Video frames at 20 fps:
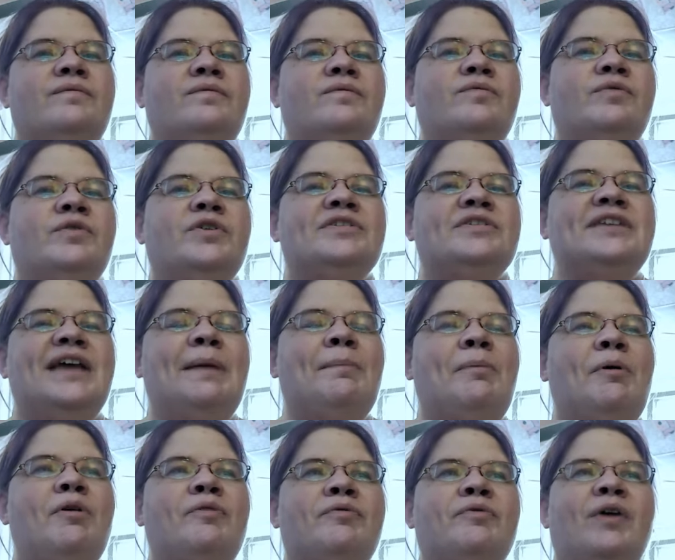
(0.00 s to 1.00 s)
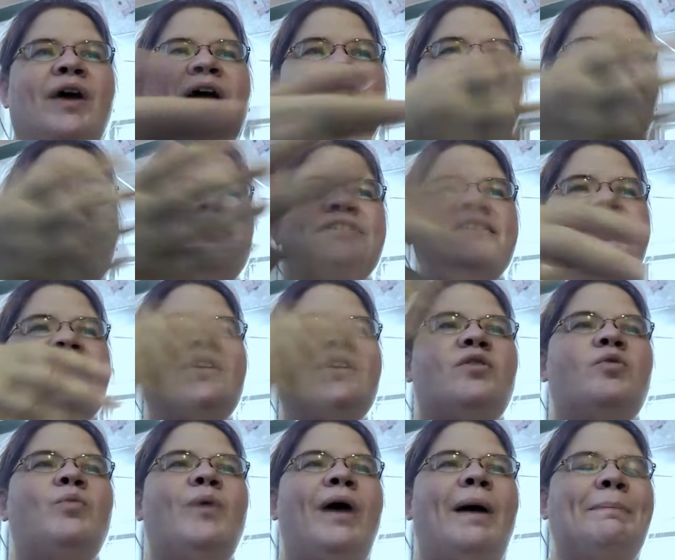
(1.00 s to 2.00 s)
for example, for every
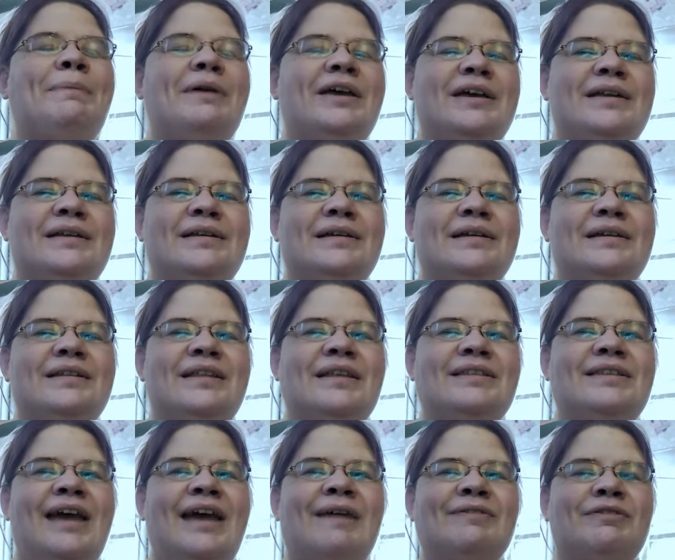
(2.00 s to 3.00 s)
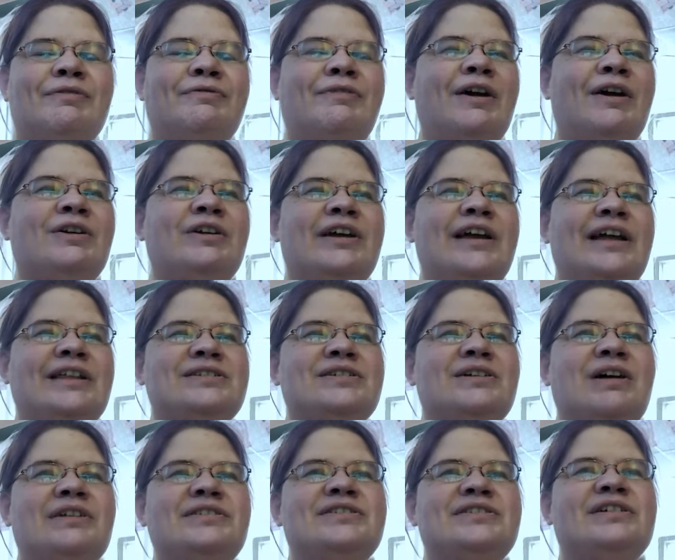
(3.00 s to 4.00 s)
single weapon that they have to fire against
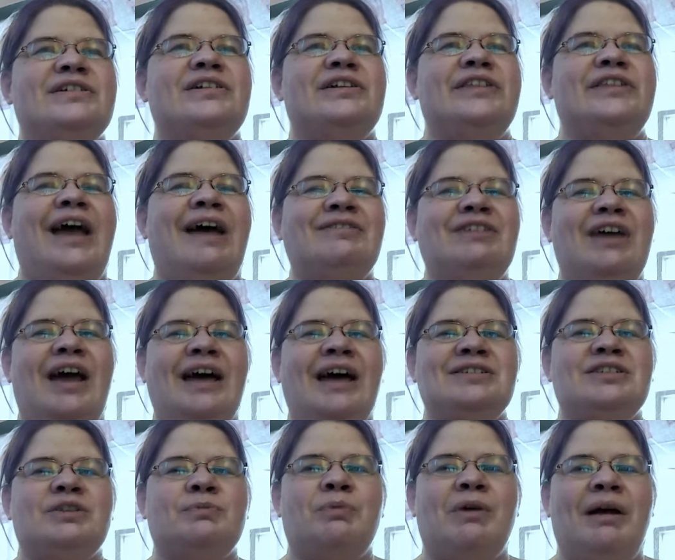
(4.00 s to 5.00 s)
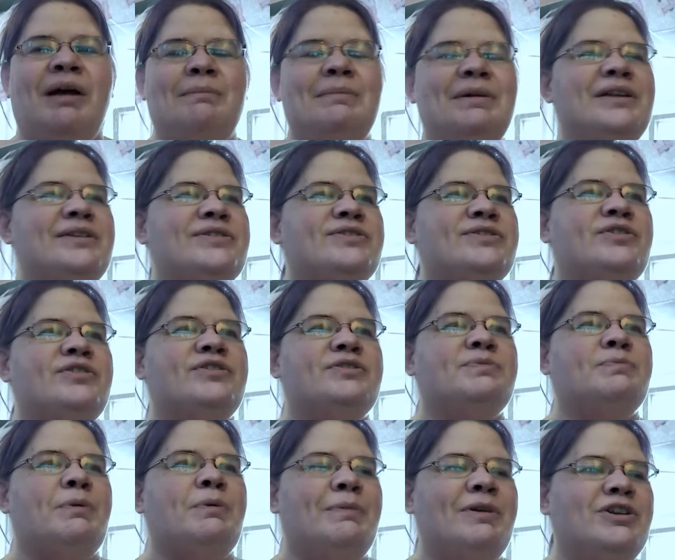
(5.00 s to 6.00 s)
Godzilla, they have to ask the Prime minister's
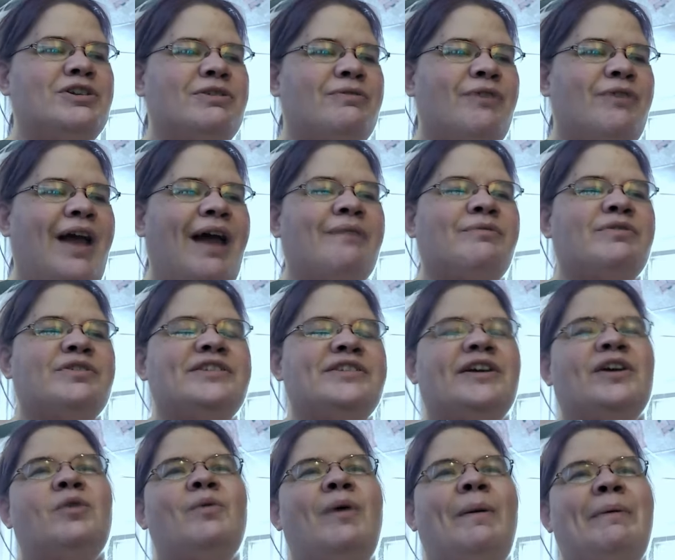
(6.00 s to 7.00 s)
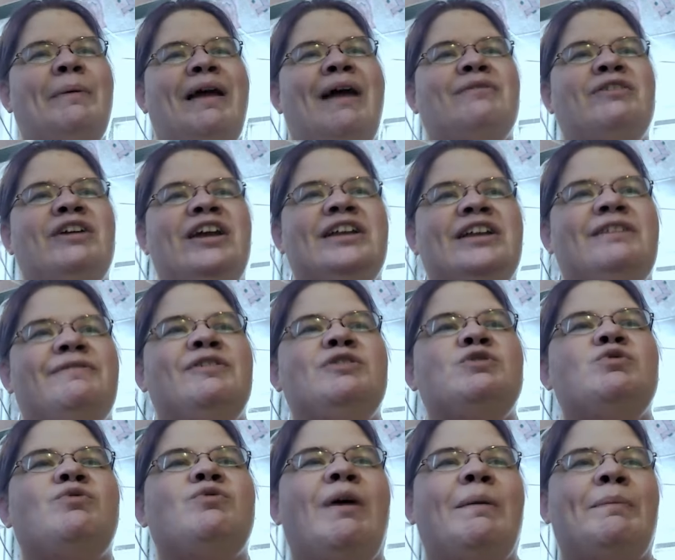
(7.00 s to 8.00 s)
permission for every single weapon, every
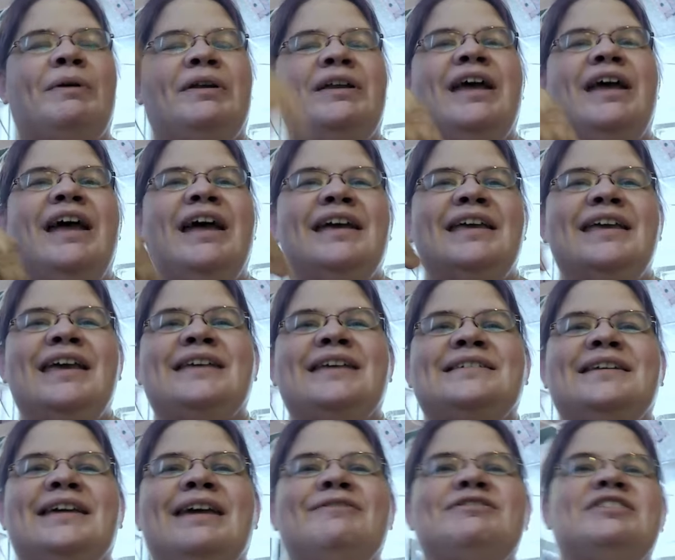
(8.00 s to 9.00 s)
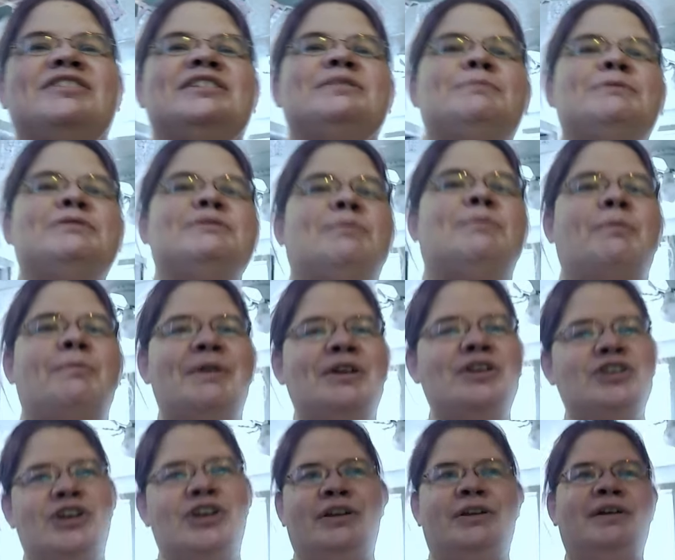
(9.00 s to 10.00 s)
individual weapon. He has to give his explicit
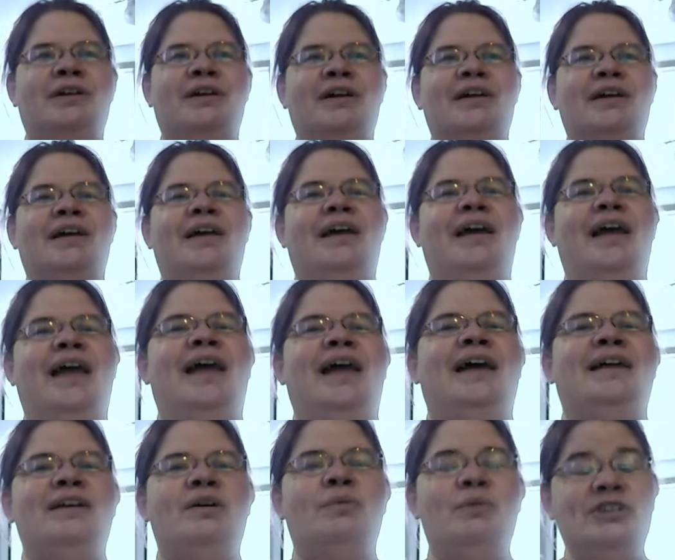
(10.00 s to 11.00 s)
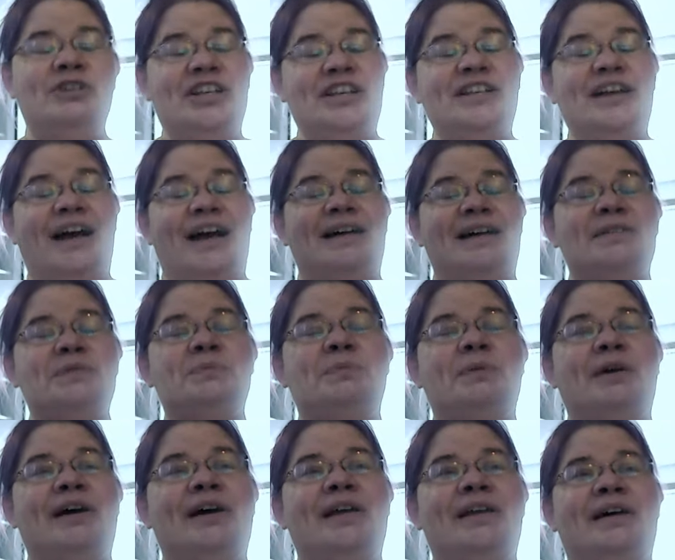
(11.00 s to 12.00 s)
permission, and uh, which he does.
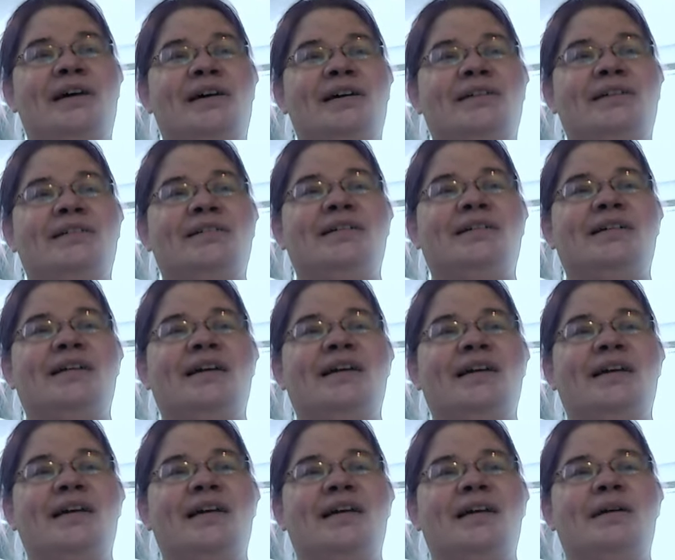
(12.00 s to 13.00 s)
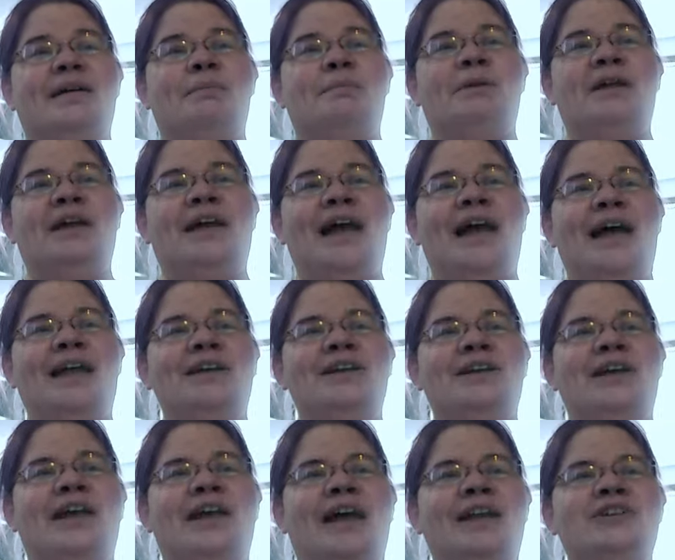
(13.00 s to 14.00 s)
But uh, but it kind
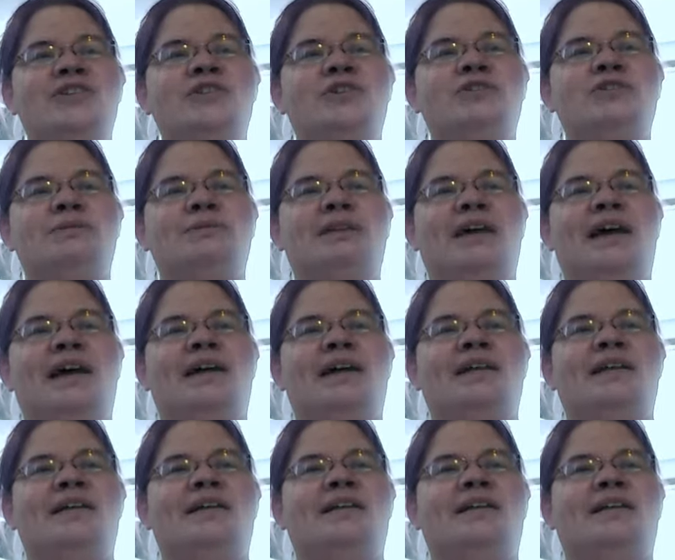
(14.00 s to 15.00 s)
of kind of shows them that